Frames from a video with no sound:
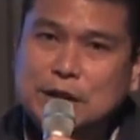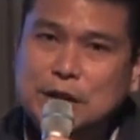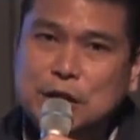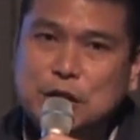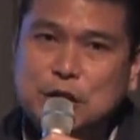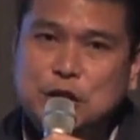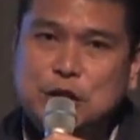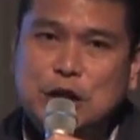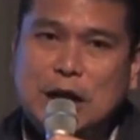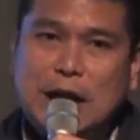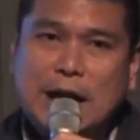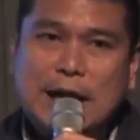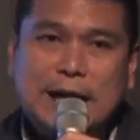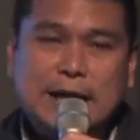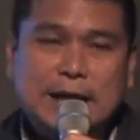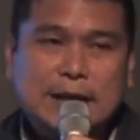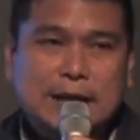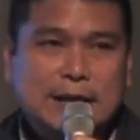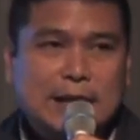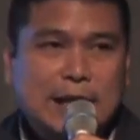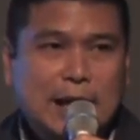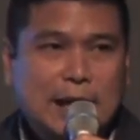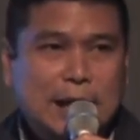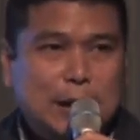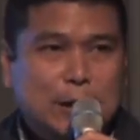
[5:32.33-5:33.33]
is a
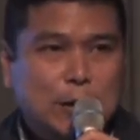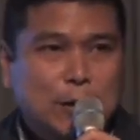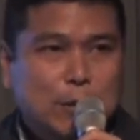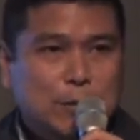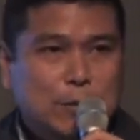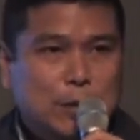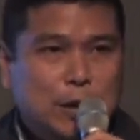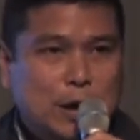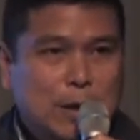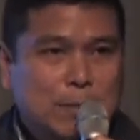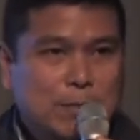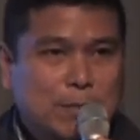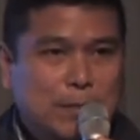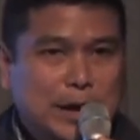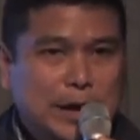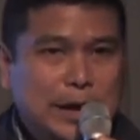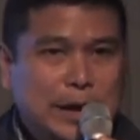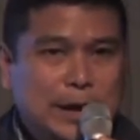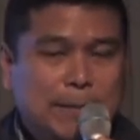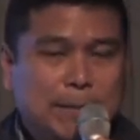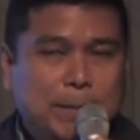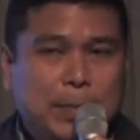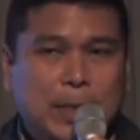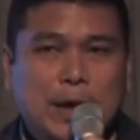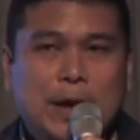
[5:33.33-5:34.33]
giant telecom
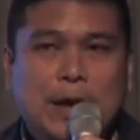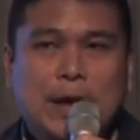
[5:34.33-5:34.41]
company